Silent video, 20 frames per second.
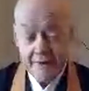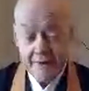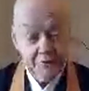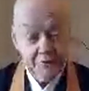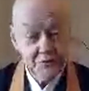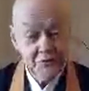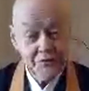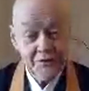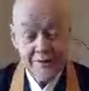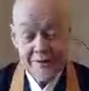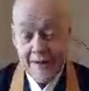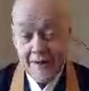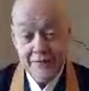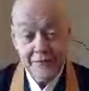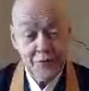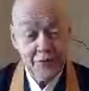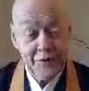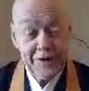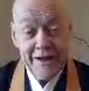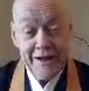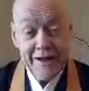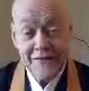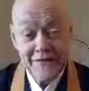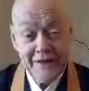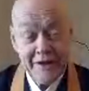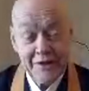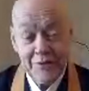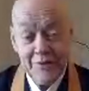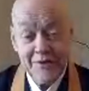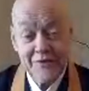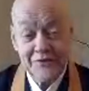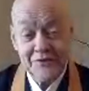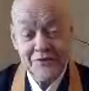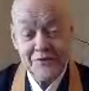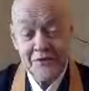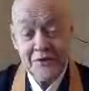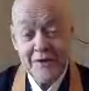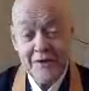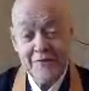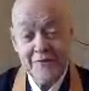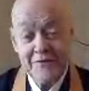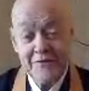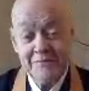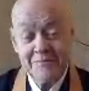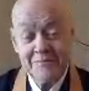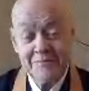if you can ask that question, you haven't.